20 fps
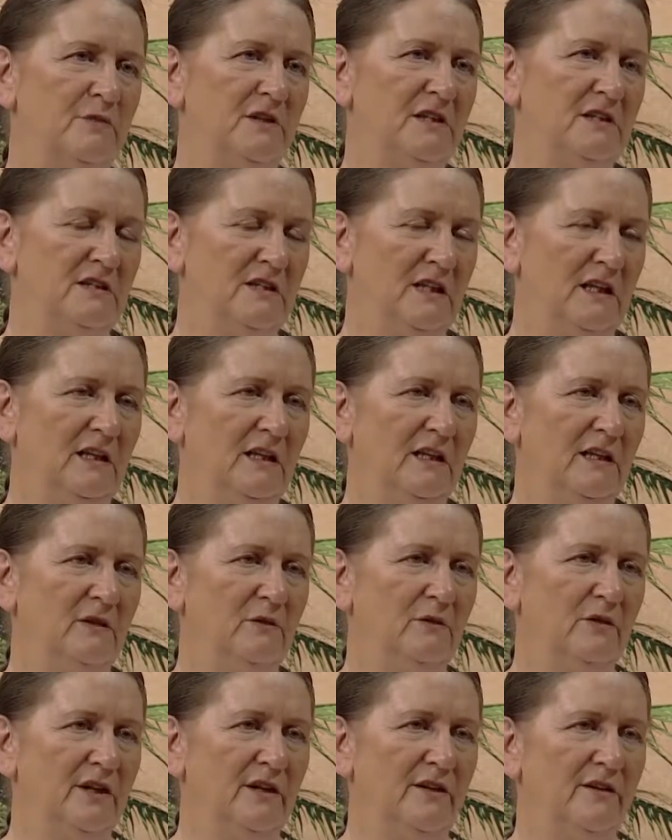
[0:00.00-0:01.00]
been
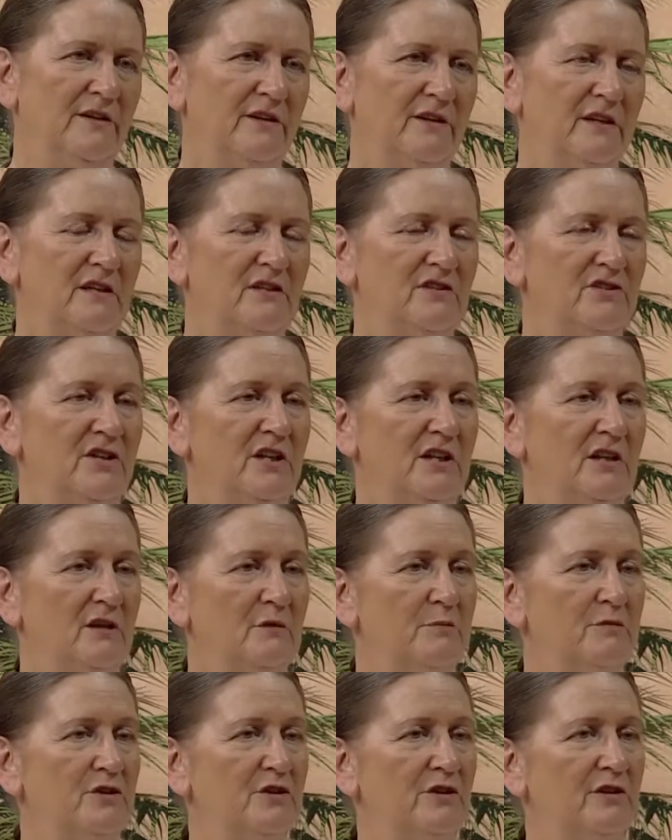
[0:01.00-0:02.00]
dealing with is the
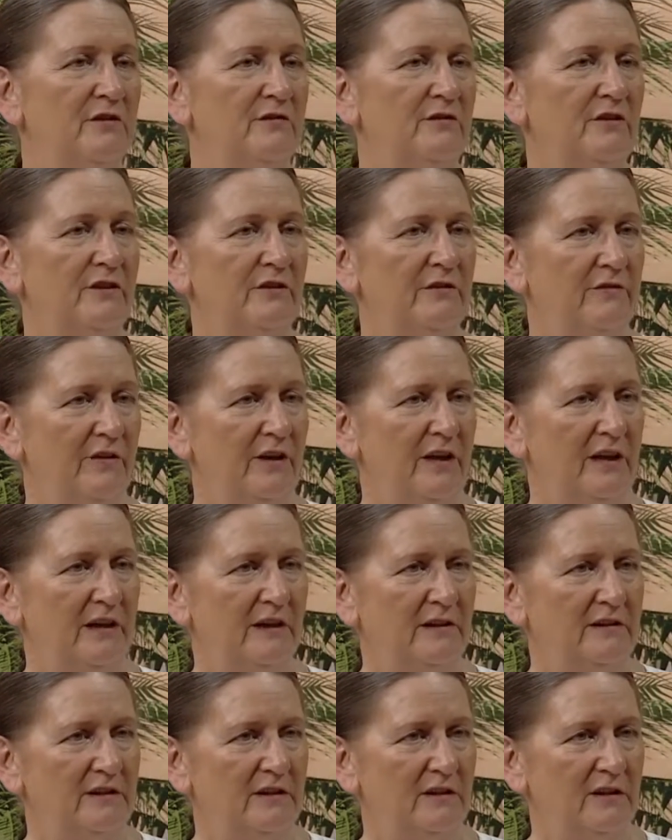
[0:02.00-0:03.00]
observer
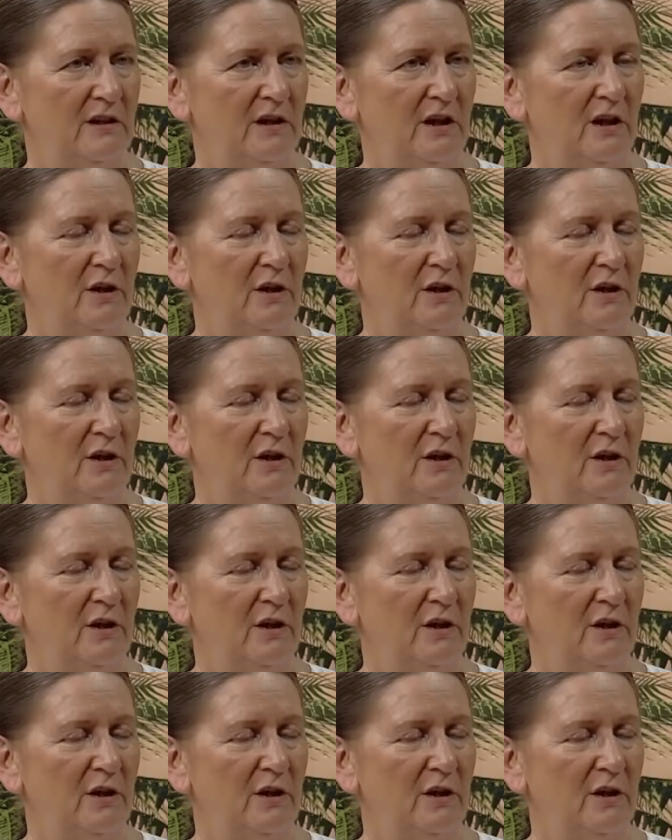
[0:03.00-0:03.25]
effect,